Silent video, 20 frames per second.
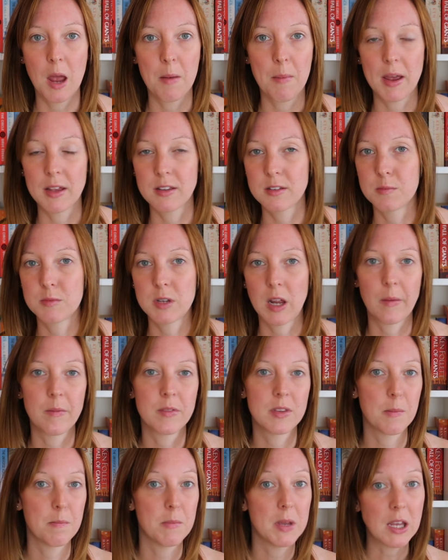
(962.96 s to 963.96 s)
um, as
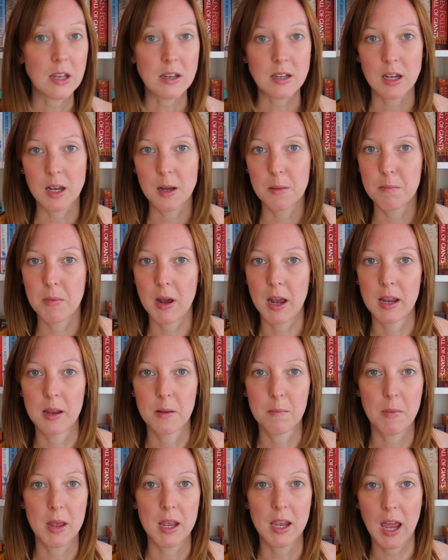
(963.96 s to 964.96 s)
sometimes the media
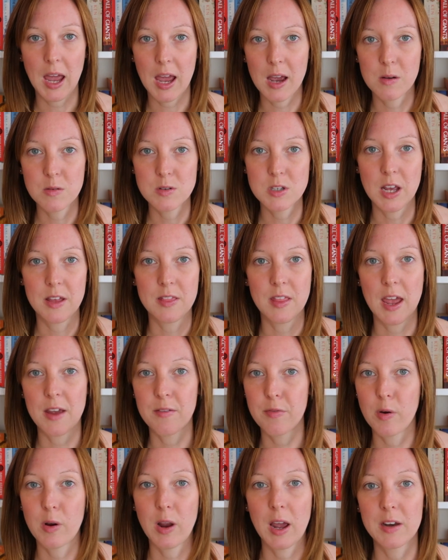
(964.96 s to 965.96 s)
might make out, and that
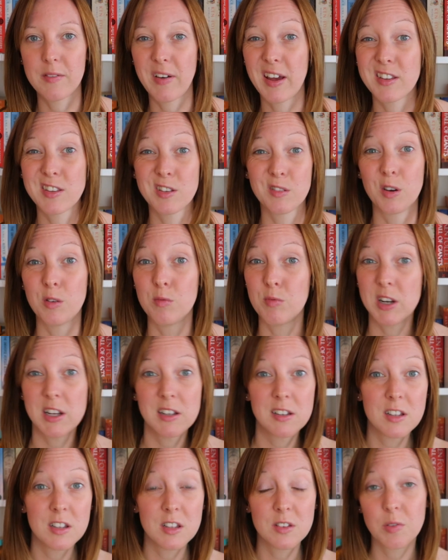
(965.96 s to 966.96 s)
everyone kind of has their own
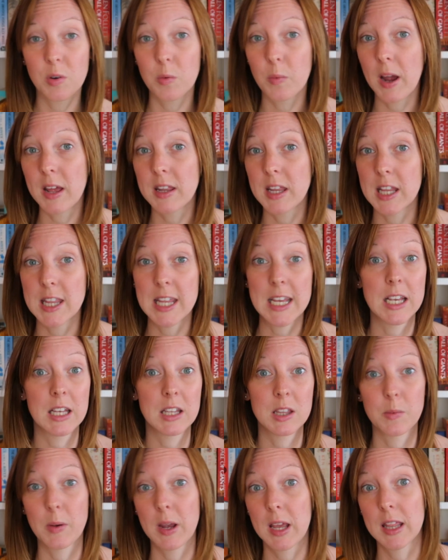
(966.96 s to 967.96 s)
reasons for why they
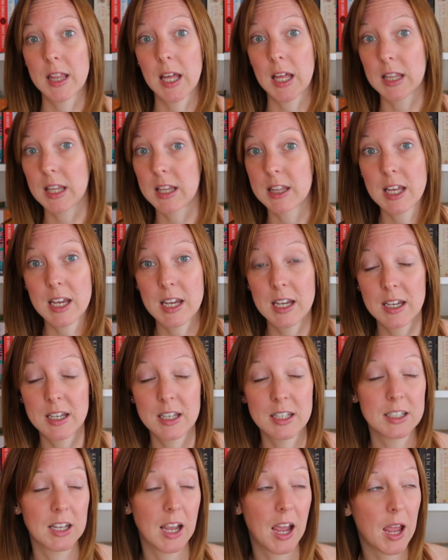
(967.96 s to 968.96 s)
think the way that they
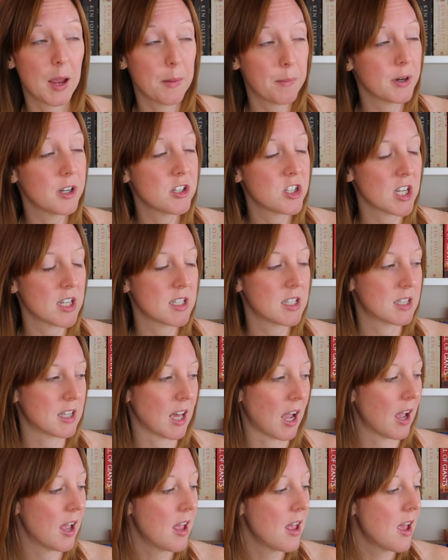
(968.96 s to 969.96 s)
think, and yeah, I appreciated
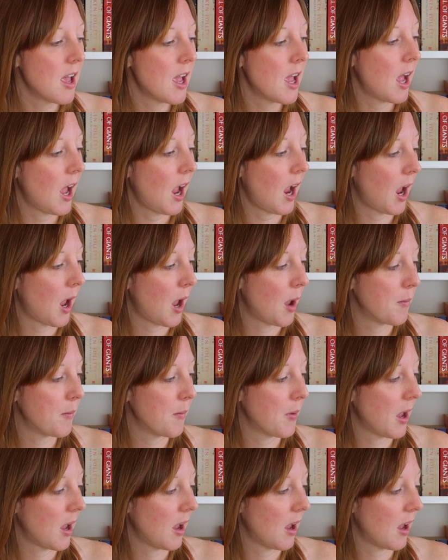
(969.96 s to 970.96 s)
that.
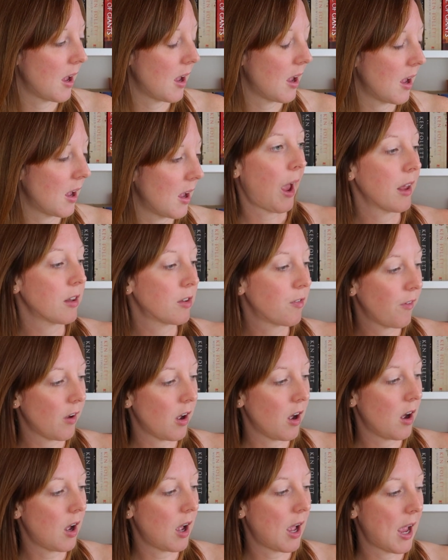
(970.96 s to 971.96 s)
Um, As
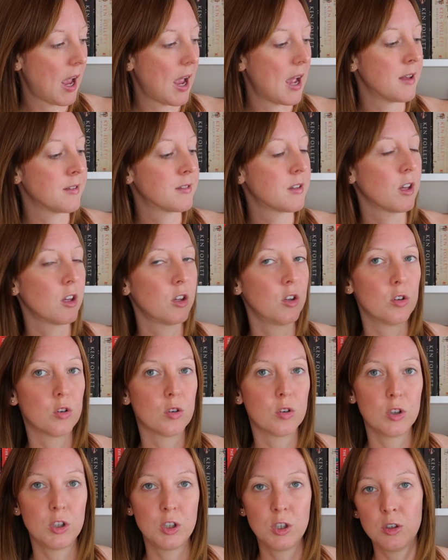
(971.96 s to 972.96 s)
far as
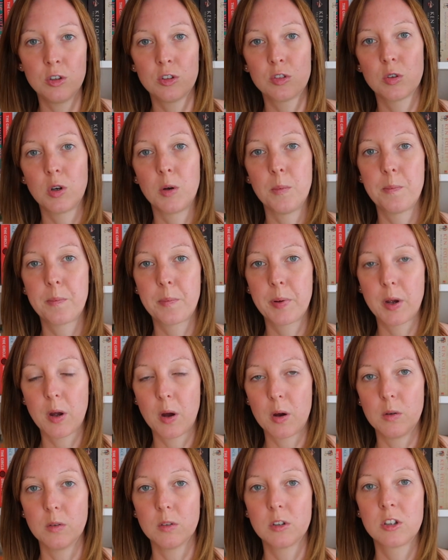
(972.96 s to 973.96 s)
your usual
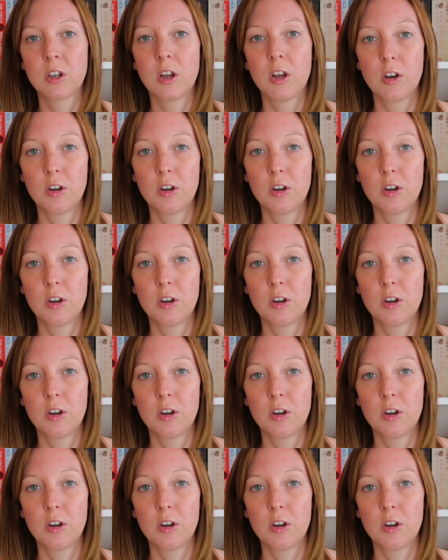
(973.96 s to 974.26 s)
Picoult